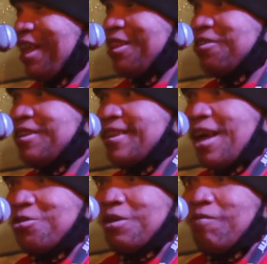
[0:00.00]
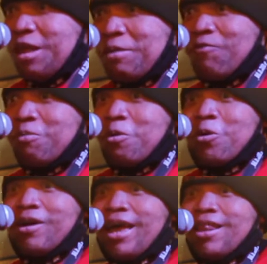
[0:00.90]
and there's a statue of Lemmy from
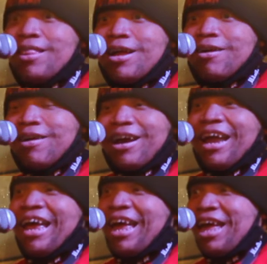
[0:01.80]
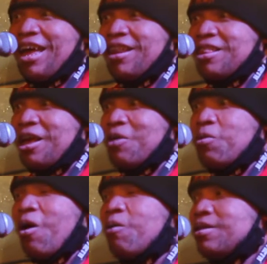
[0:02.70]
Motorhead there, and they
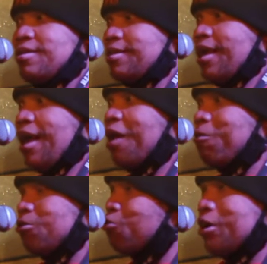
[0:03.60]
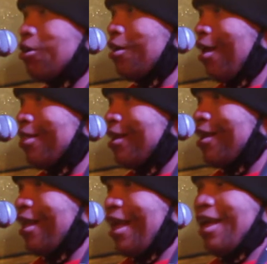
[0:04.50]
would always say, I don't drink or
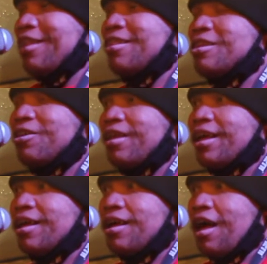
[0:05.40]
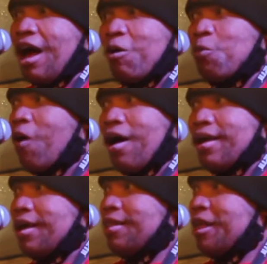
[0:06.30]
nothing, and they're like, I would walk in,